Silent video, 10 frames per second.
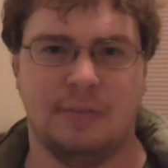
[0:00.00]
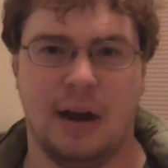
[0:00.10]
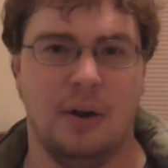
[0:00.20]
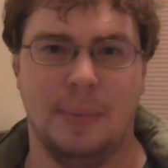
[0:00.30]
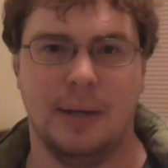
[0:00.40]

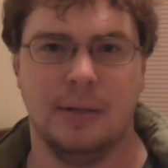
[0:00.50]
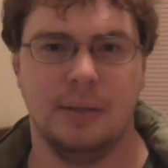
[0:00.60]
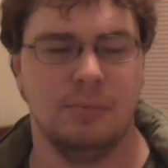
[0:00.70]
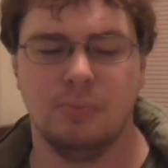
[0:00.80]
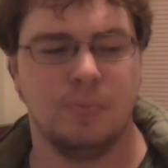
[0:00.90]

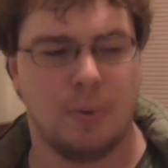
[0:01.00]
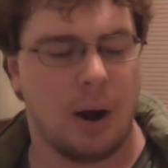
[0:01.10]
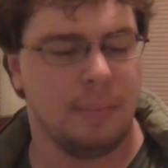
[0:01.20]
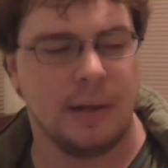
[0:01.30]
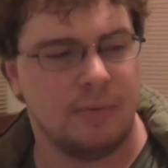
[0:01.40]
environment,
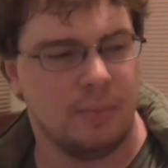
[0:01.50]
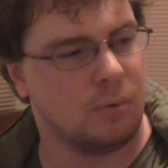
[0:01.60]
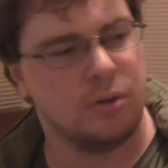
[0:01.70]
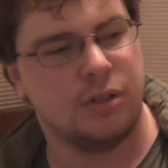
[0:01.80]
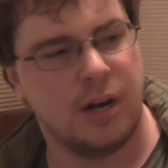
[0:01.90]
probably even
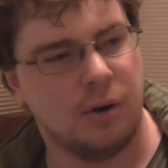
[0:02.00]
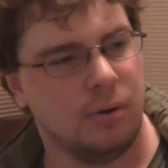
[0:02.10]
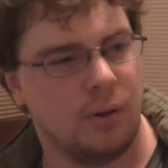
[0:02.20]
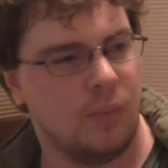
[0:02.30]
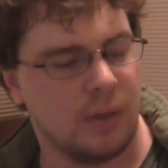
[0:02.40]
more
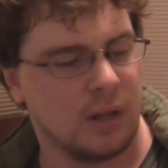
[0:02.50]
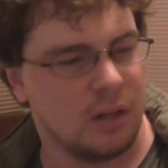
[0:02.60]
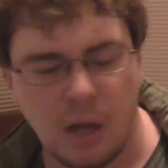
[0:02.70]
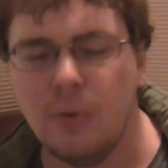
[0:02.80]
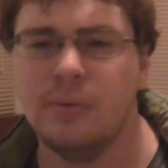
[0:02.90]
sterile than what the
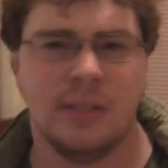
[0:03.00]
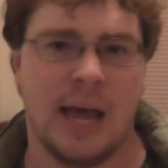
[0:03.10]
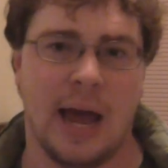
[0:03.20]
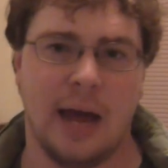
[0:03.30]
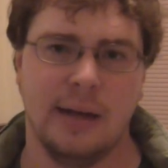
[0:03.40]
clones
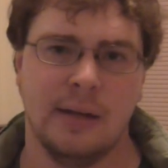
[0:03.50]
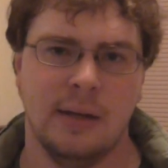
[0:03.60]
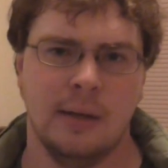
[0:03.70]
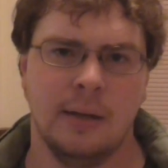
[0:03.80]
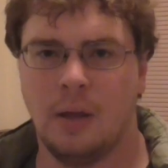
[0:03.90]
had,
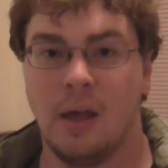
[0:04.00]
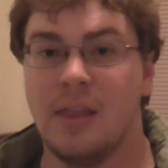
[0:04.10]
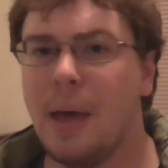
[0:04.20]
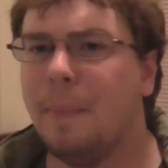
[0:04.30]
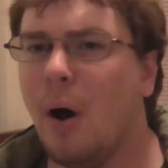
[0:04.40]

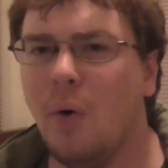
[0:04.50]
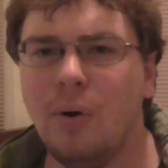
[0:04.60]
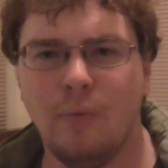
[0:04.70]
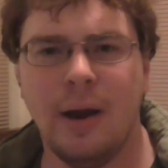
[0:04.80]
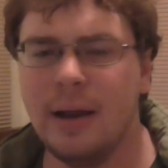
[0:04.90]
that Poe
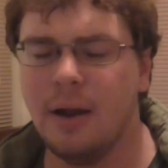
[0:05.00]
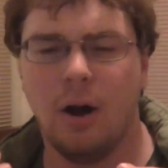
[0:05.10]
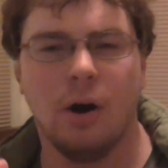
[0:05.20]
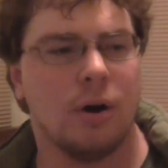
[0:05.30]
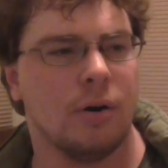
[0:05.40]
and Rey
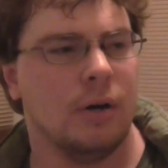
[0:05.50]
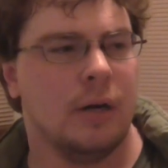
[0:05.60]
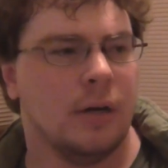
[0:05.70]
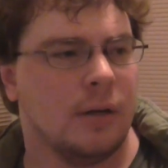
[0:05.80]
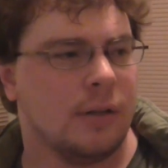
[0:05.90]
are
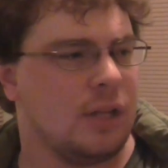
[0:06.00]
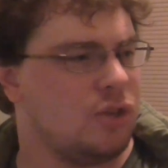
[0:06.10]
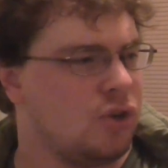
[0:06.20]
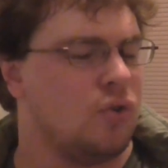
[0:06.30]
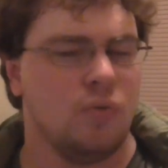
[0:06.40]

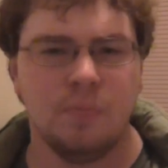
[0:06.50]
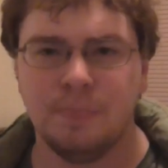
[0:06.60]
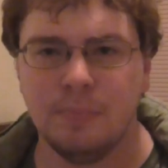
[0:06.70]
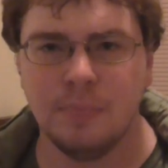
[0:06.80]
these two,